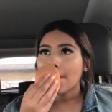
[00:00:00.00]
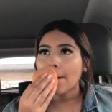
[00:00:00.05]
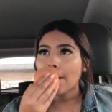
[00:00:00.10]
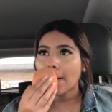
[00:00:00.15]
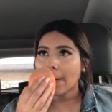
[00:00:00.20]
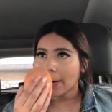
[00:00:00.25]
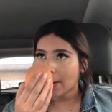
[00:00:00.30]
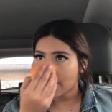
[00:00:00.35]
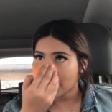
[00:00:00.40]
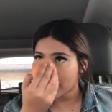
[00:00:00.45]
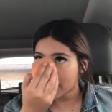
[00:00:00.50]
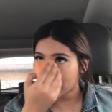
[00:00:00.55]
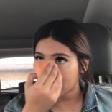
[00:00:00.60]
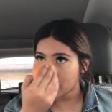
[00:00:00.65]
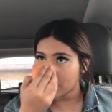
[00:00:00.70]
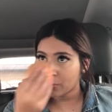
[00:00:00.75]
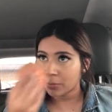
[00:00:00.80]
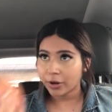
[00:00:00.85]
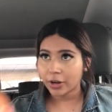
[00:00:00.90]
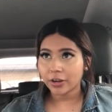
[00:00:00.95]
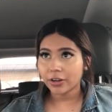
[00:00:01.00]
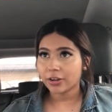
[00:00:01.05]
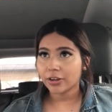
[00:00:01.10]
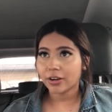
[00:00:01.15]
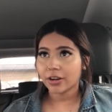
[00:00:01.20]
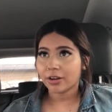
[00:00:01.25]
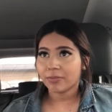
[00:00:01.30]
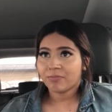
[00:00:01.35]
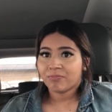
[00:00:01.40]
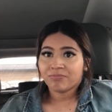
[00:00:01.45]
uh, make him a
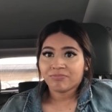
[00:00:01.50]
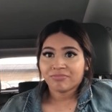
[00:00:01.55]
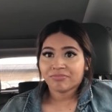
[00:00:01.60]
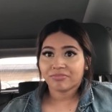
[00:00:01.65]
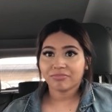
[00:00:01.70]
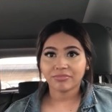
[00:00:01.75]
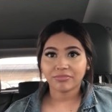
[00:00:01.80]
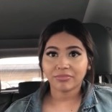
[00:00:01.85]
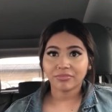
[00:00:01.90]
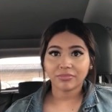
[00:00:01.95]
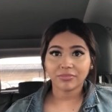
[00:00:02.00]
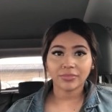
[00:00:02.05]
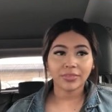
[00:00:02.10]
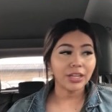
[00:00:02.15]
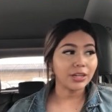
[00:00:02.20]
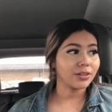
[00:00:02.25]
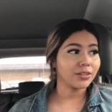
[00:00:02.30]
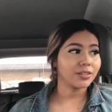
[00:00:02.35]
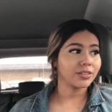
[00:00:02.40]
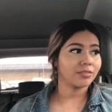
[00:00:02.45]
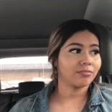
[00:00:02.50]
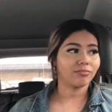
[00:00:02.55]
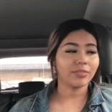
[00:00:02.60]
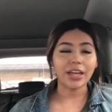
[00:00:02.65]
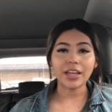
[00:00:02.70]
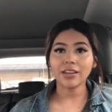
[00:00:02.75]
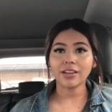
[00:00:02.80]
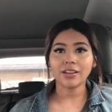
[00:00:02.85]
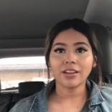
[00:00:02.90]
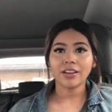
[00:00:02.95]
predator. There's,
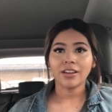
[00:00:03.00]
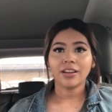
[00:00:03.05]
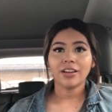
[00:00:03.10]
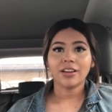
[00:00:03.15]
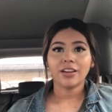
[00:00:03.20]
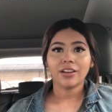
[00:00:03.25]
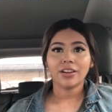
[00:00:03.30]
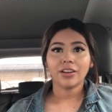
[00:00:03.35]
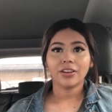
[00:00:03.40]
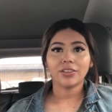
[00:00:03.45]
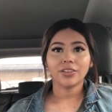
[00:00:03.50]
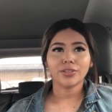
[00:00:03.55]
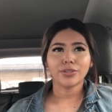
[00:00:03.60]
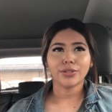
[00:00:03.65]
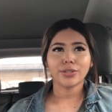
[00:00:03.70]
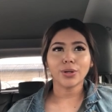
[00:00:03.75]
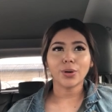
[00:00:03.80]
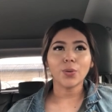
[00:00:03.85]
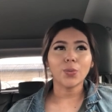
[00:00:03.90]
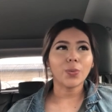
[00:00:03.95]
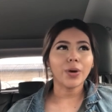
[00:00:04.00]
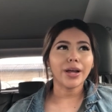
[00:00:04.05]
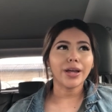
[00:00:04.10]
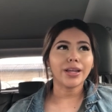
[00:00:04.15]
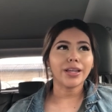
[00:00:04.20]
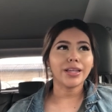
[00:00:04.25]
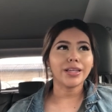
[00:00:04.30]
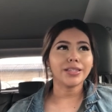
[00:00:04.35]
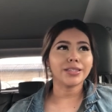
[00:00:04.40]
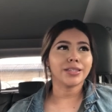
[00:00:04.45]
like, so
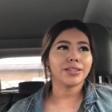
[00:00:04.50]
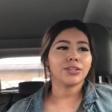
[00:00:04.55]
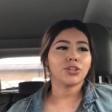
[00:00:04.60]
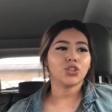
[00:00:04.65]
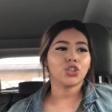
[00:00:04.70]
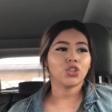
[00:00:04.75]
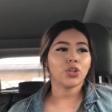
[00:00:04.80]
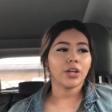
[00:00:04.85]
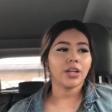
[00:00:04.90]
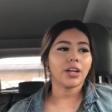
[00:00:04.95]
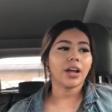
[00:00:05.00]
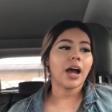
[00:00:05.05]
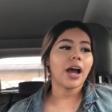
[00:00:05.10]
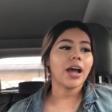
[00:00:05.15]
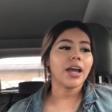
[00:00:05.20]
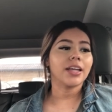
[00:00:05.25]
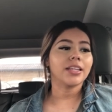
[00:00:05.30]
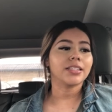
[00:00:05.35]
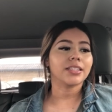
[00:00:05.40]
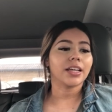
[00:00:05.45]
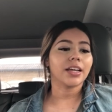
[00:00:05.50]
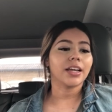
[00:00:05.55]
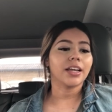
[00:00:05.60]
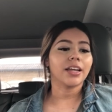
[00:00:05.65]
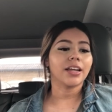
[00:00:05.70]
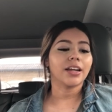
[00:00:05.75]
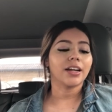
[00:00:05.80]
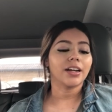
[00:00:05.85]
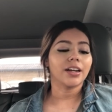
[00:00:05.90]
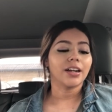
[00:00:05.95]
what? He's into straight guys.
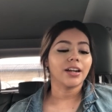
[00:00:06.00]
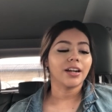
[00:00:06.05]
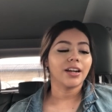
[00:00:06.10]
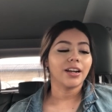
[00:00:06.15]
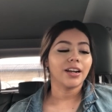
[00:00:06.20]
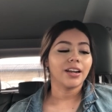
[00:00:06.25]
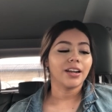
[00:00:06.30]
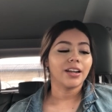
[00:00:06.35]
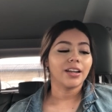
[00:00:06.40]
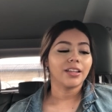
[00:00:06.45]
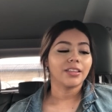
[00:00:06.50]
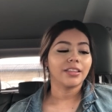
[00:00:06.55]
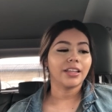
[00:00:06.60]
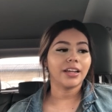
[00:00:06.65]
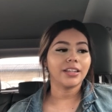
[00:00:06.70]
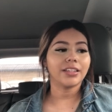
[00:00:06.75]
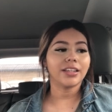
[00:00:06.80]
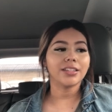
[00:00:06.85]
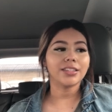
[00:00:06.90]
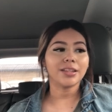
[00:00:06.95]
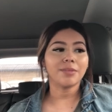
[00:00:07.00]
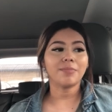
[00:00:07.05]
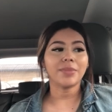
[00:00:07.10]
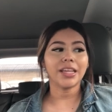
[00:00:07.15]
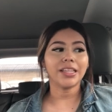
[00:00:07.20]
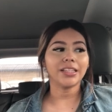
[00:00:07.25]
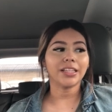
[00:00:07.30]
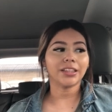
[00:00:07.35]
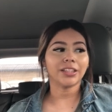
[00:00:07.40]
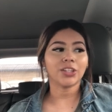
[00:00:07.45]
Like, that doesn't
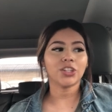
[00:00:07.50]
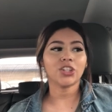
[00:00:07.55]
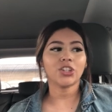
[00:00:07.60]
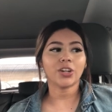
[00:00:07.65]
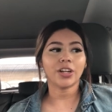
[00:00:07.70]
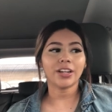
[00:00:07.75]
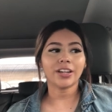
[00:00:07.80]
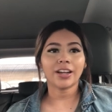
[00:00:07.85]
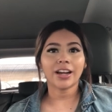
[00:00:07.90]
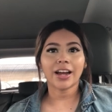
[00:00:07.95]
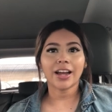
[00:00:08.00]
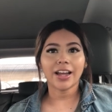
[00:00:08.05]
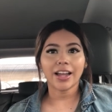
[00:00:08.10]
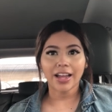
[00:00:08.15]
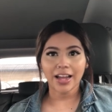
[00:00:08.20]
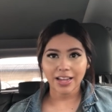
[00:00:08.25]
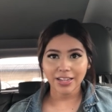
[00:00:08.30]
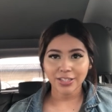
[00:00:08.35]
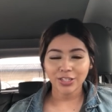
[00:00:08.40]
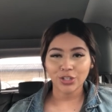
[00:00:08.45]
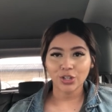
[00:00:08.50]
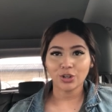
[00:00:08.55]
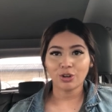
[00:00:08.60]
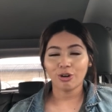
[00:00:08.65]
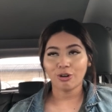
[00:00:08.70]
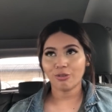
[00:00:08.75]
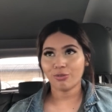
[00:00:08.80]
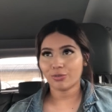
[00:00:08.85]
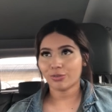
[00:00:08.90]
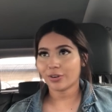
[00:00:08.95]
mean that the straight guy has to
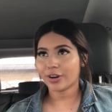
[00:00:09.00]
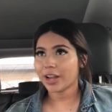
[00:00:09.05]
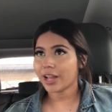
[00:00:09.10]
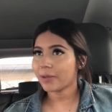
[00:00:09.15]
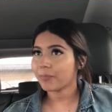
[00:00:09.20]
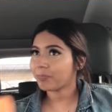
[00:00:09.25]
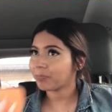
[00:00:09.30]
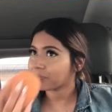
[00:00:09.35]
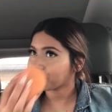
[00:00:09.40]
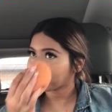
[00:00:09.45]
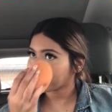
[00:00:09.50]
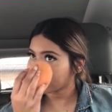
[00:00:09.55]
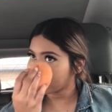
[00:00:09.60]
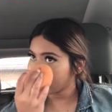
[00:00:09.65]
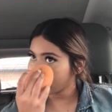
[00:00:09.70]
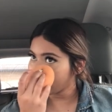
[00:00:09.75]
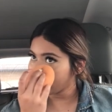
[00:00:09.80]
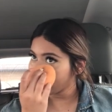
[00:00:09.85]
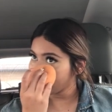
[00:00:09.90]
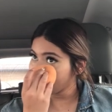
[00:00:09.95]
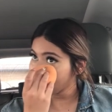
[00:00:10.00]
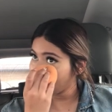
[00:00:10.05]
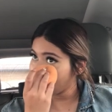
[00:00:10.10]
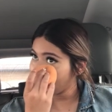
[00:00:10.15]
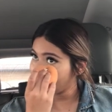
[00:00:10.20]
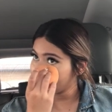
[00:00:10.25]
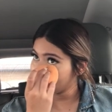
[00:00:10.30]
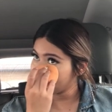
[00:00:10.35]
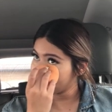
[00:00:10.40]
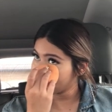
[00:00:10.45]
go for it.
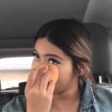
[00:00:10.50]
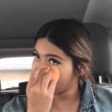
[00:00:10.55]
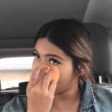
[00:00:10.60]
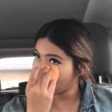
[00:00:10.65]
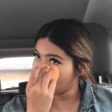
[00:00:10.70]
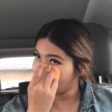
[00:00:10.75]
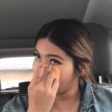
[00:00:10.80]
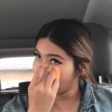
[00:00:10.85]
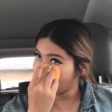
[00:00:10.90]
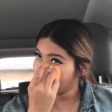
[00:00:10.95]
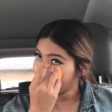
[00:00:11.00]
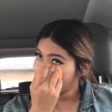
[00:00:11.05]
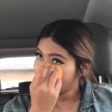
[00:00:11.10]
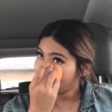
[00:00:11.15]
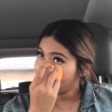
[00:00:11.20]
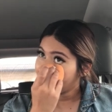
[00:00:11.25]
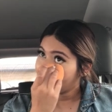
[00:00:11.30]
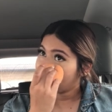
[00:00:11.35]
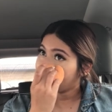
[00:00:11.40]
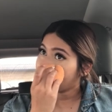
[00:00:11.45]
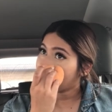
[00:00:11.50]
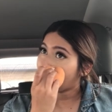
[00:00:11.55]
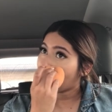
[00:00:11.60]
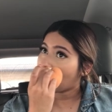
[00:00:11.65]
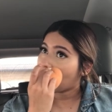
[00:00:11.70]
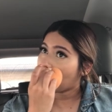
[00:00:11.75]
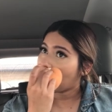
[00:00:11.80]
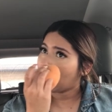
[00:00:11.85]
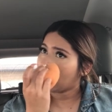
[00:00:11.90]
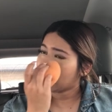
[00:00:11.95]
And so,
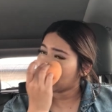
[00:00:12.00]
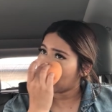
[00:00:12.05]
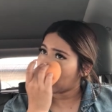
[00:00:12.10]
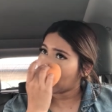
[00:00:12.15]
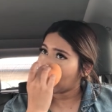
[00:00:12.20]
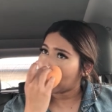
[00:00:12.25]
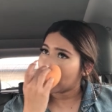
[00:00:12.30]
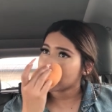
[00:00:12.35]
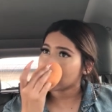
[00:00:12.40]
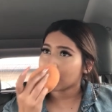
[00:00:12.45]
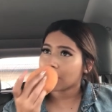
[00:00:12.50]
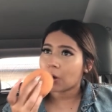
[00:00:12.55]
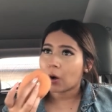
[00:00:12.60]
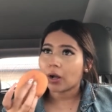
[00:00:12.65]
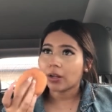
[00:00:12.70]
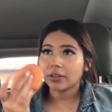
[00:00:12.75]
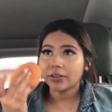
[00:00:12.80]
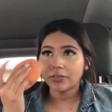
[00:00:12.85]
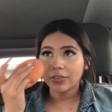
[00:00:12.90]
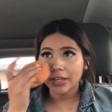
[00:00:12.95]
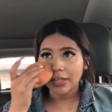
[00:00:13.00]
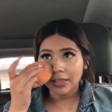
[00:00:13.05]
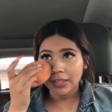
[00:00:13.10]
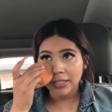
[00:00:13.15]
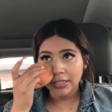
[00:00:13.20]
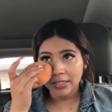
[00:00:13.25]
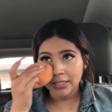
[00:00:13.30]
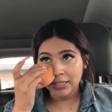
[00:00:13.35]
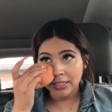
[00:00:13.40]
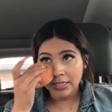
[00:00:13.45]
yeah. And then I guess, like, all of, like,
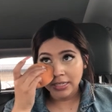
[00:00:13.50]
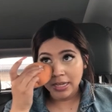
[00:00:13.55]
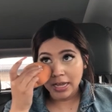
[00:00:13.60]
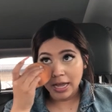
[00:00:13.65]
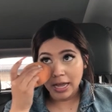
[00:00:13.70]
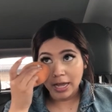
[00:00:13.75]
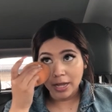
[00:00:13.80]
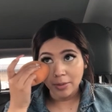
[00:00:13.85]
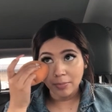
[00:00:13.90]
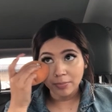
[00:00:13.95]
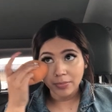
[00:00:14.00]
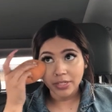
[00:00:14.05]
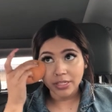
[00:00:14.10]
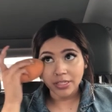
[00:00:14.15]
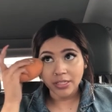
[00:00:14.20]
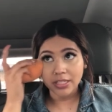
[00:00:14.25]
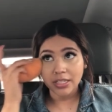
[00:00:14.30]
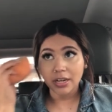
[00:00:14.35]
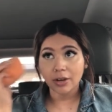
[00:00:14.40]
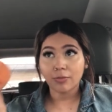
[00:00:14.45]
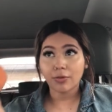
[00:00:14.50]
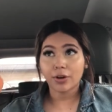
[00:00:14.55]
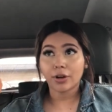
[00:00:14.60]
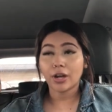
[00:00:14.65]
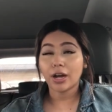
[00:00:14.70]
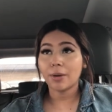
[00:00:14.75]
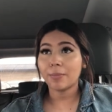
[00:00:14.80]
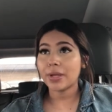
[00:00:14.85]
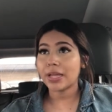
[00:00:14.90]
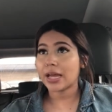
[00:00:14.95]
these DMs and stuff are
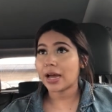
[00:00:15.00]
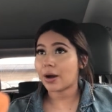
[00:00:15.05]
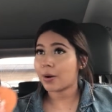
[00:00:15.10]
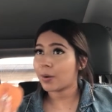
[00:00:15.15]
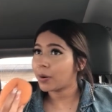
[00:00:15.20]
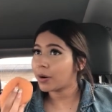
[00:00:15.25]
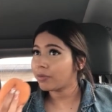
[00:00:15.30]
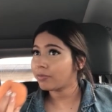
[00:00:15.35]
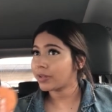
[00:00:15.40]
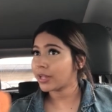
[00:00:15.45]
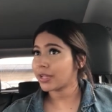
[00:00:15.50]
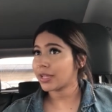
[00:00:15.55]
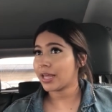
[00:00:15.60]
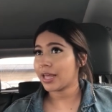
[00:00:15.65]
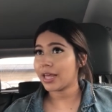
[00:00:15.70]
coming out of, like,